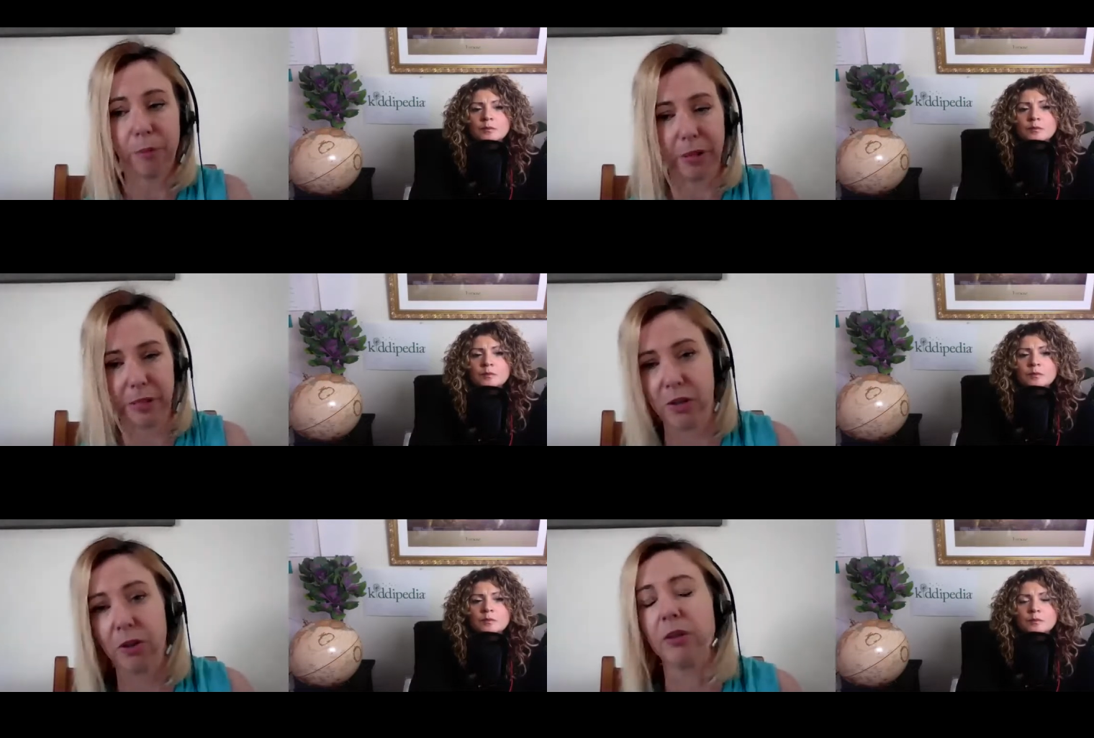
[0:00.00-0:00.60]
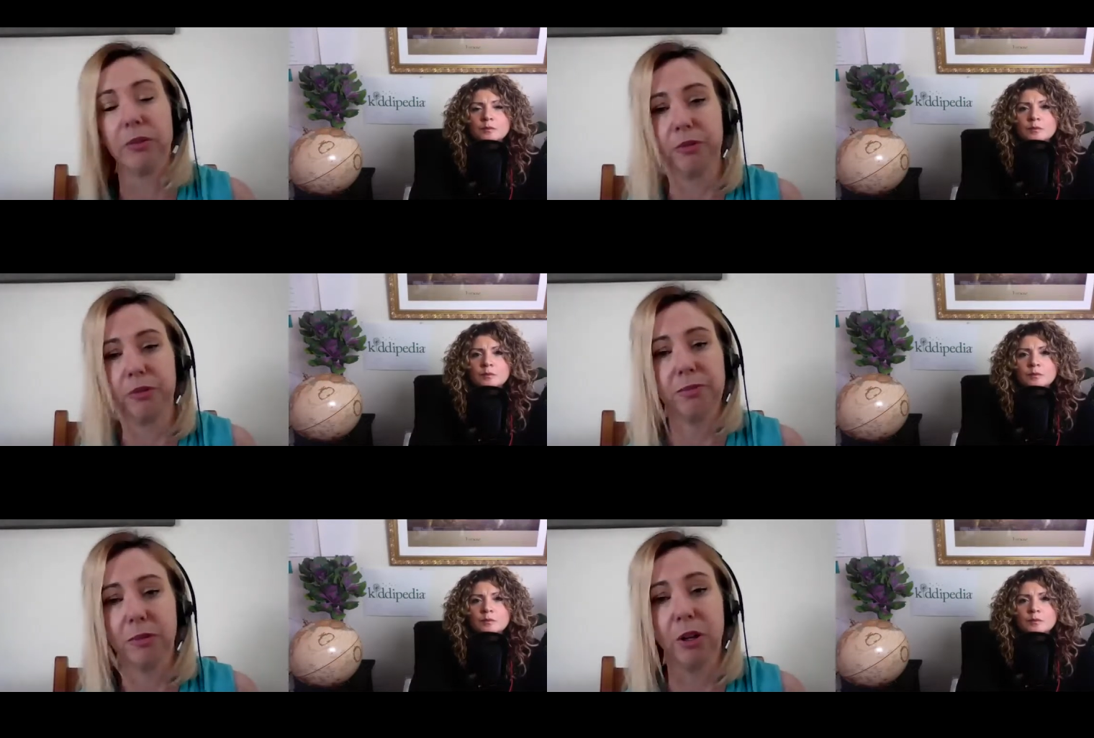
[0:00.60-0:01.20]
Speaker 1: my circle of,
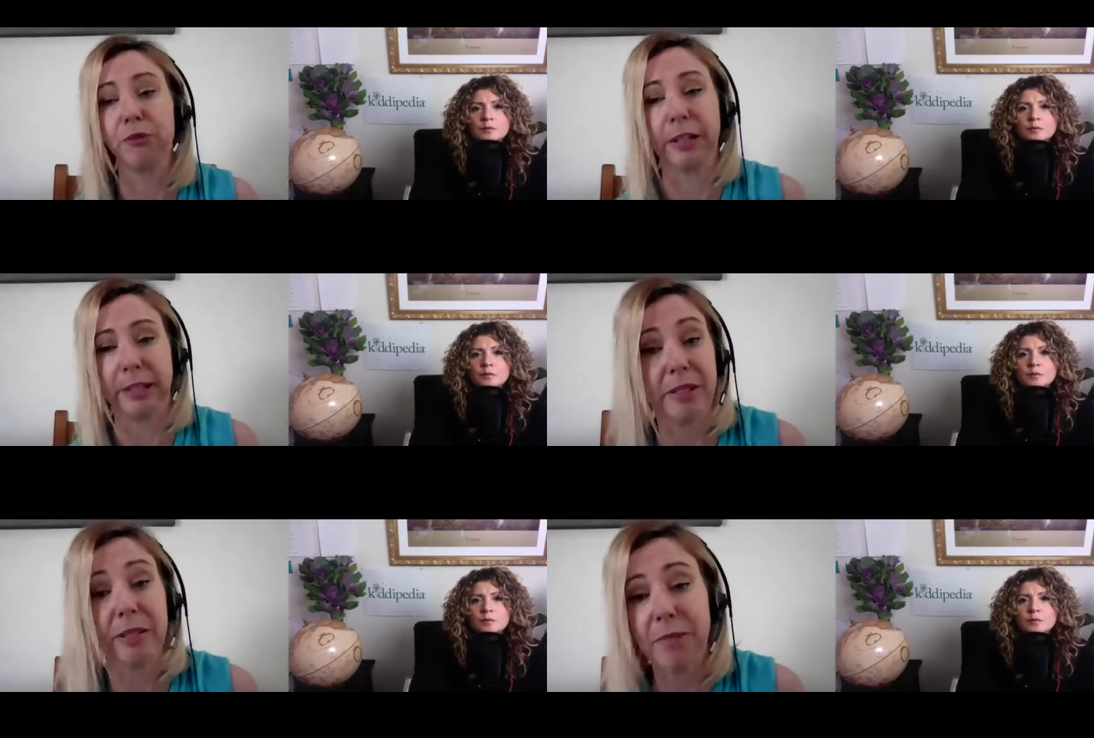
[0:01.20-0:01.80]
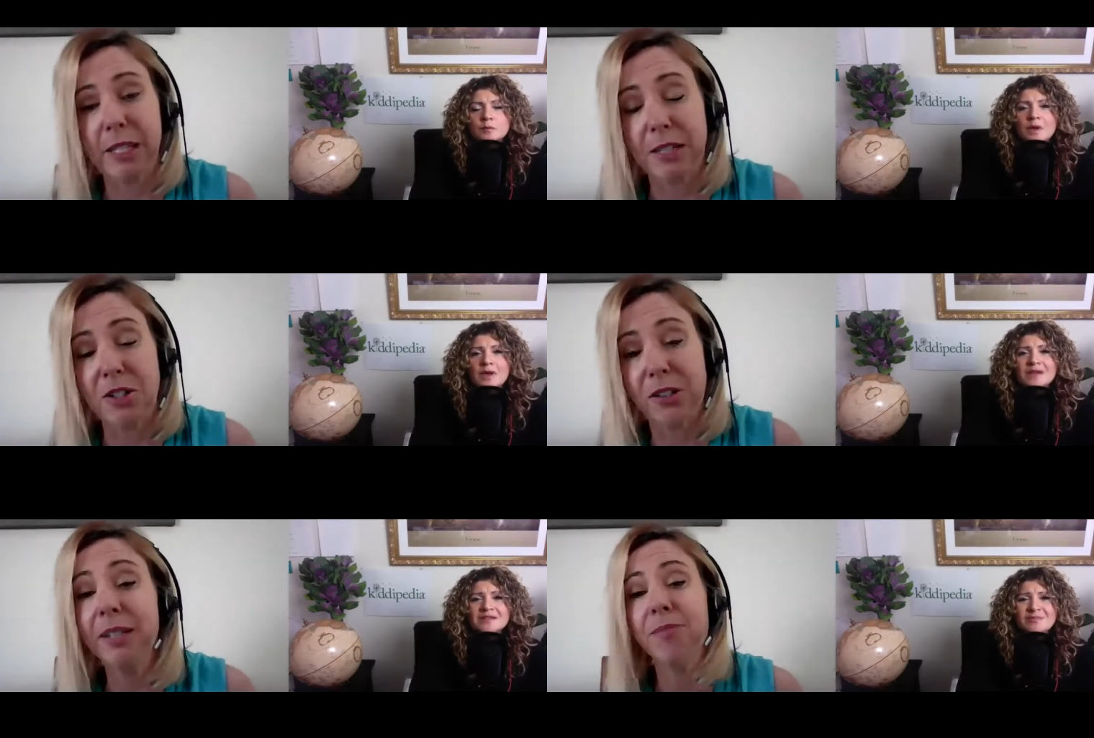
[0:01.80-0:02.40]
of friends,
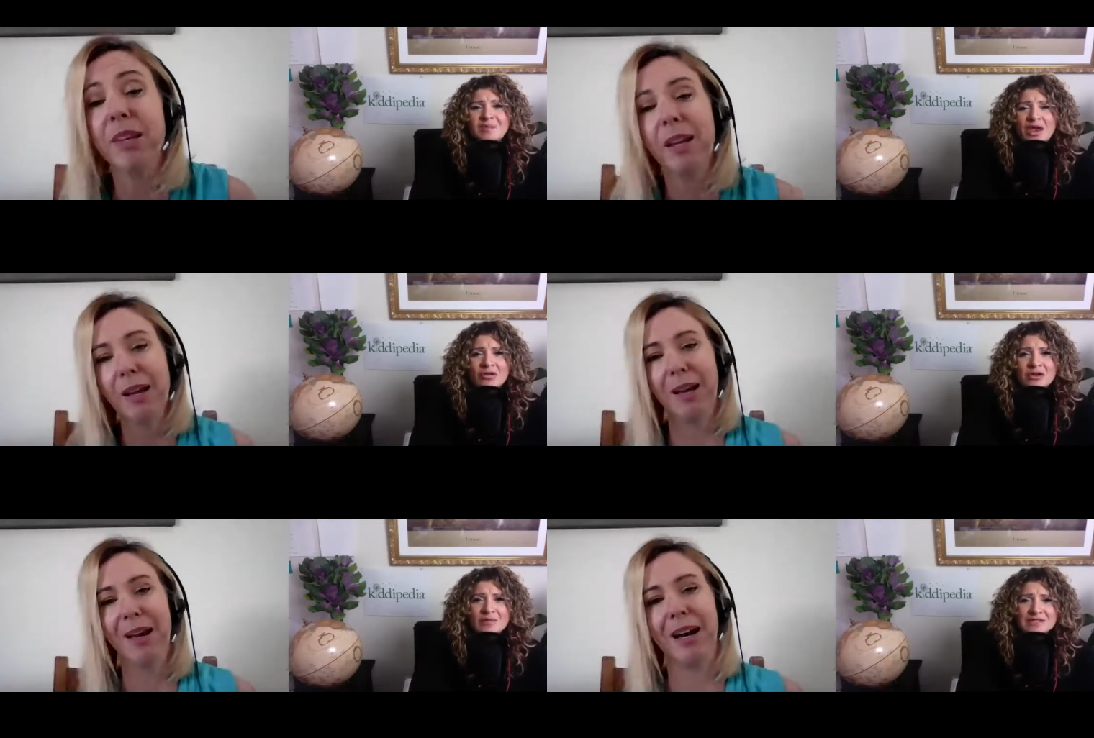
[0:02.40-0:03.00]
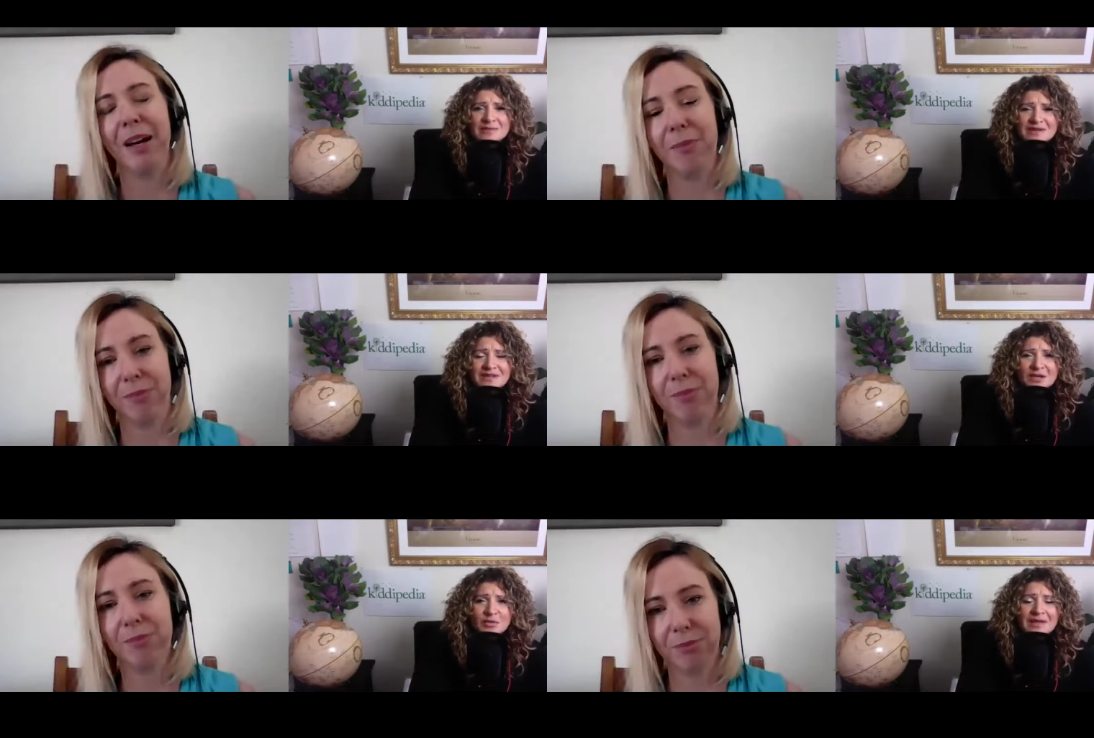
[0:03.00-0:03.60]
essentially. And as a parent, it must have been
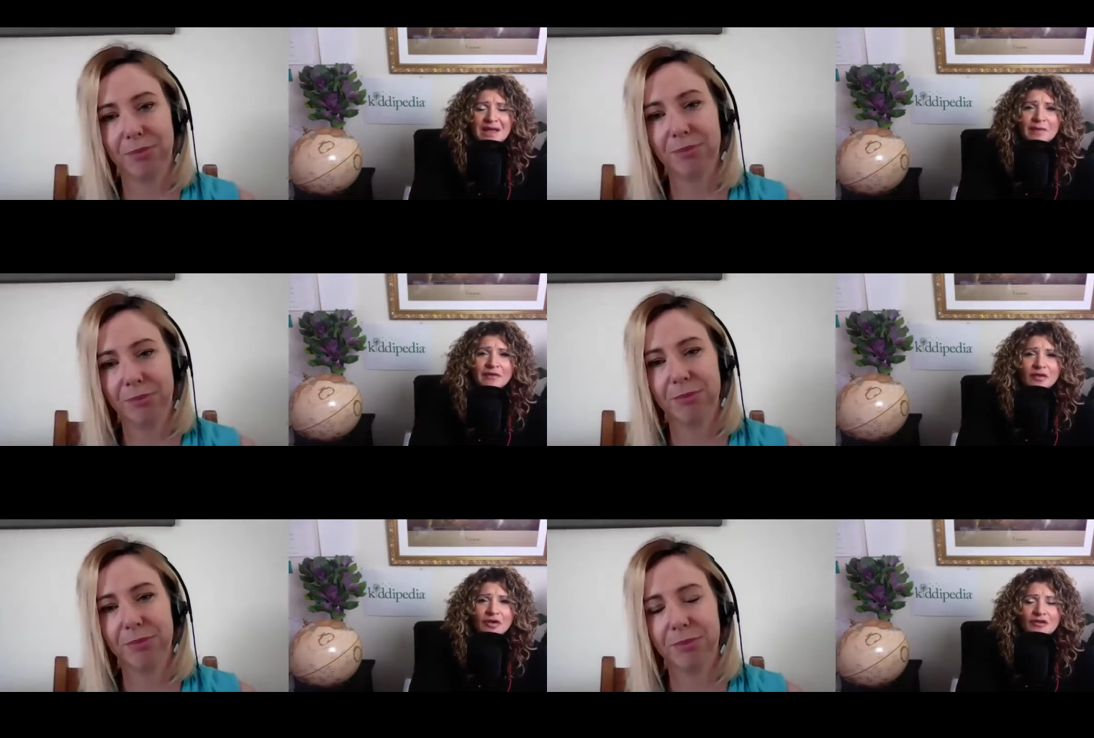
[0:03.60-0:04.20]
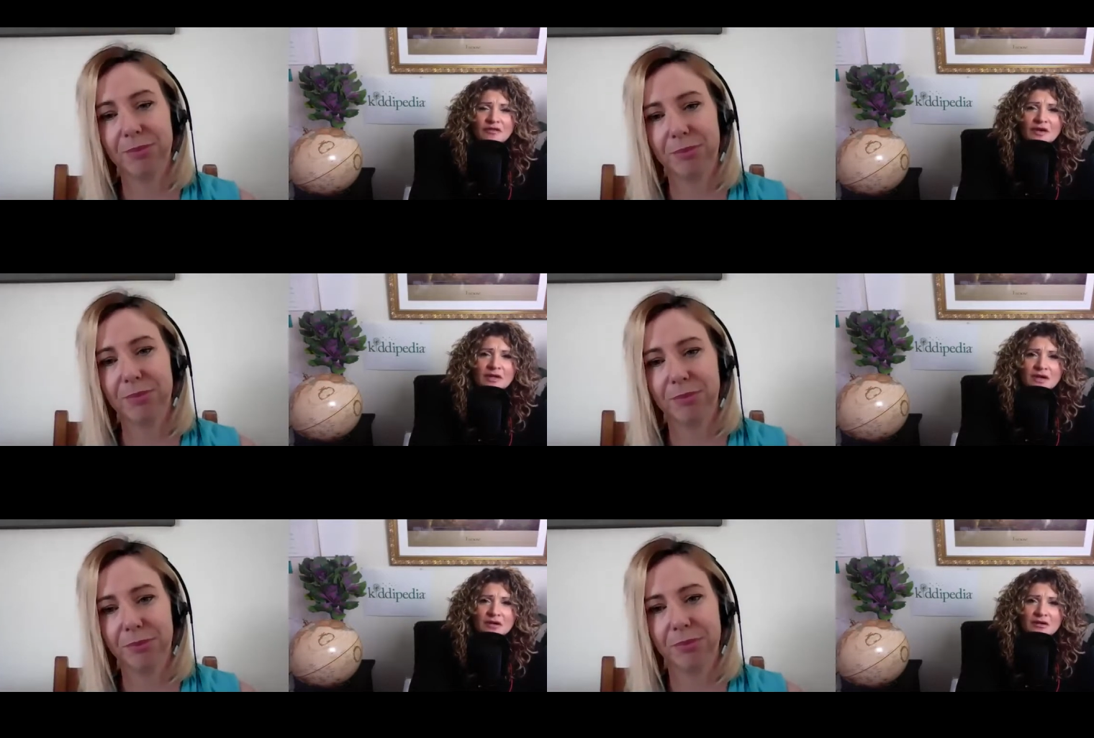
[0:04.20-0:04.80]
Speaker 2: um, so alarming for her to find
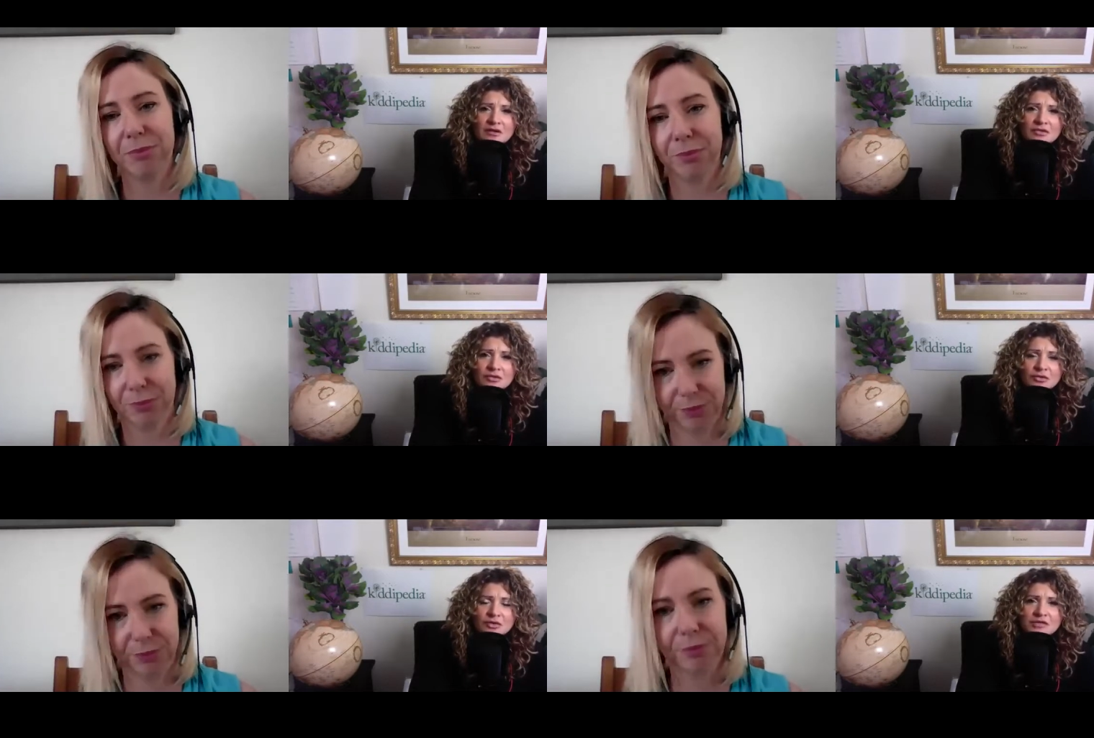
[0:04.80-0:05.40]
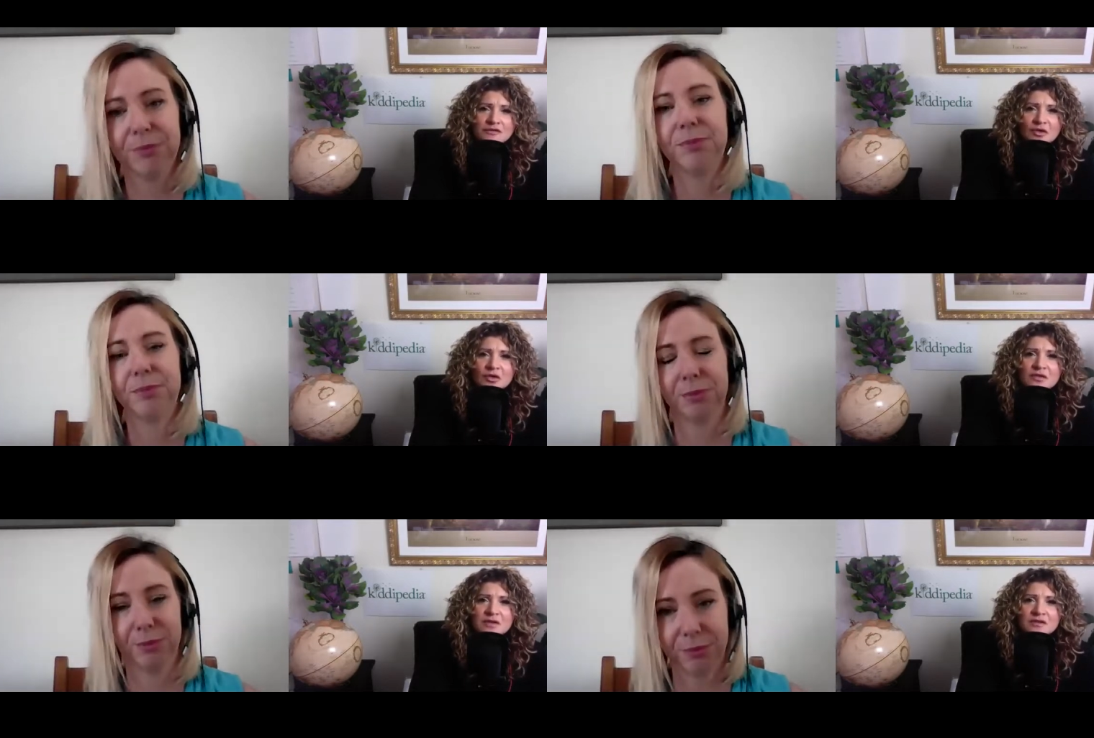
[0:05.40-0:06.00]
that on her daughter's
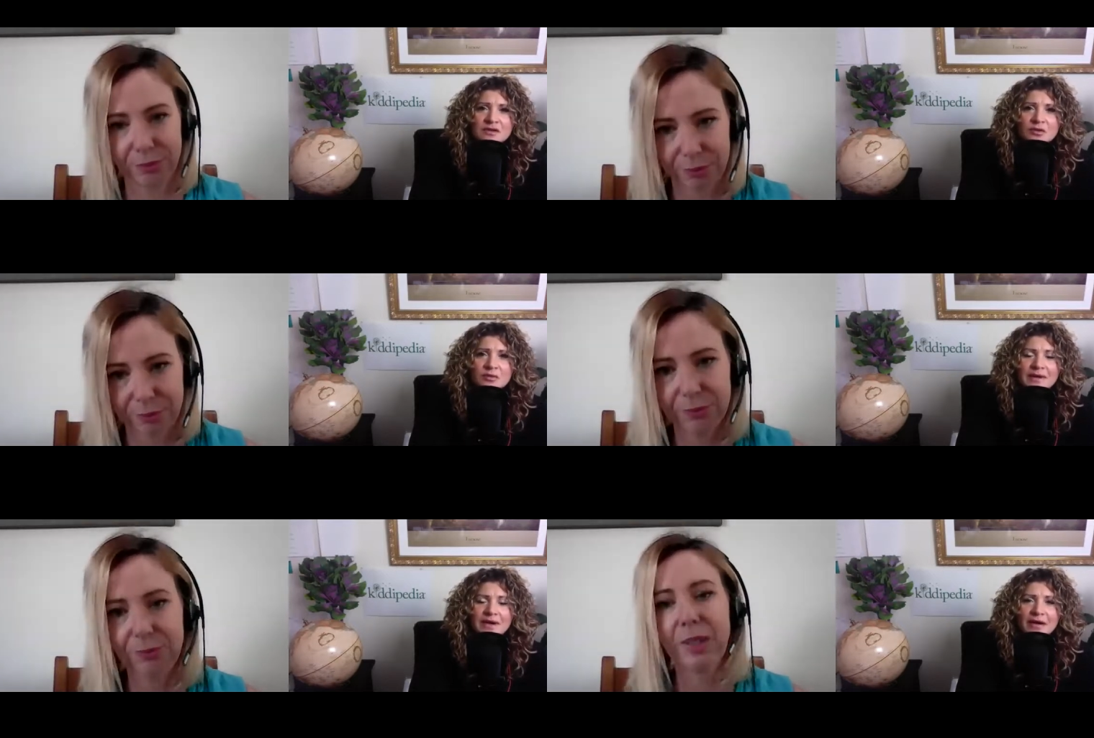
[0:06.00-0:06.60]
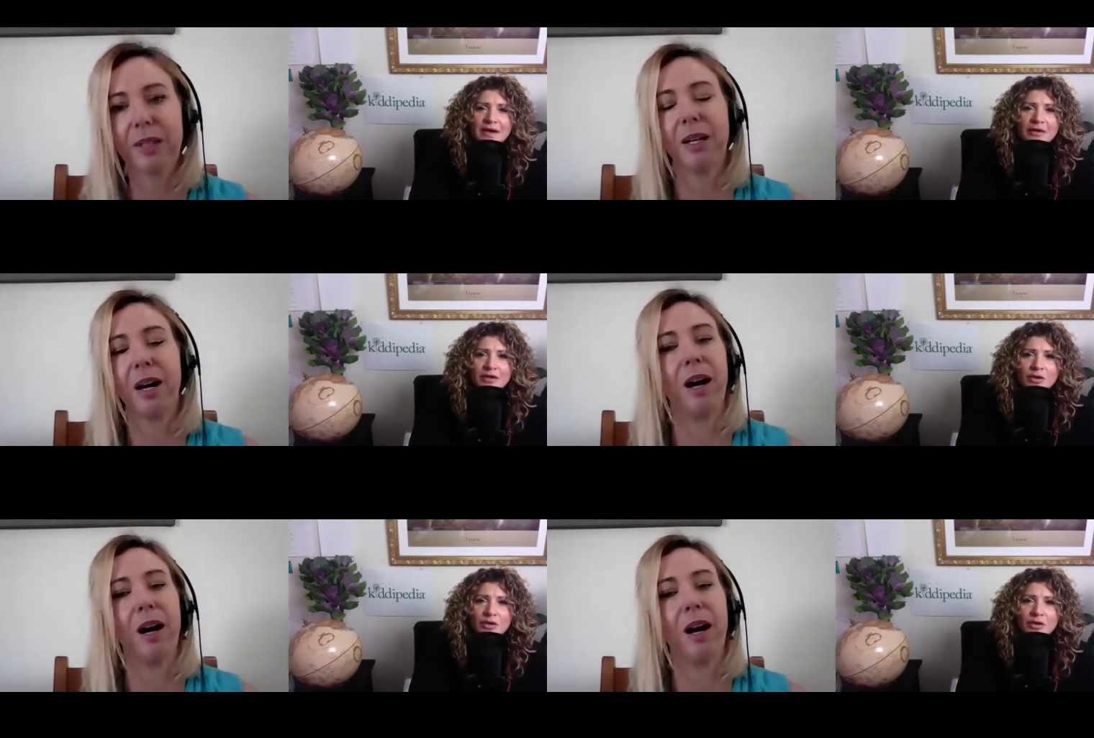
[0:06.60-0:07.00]
phone then. So, I mean, how do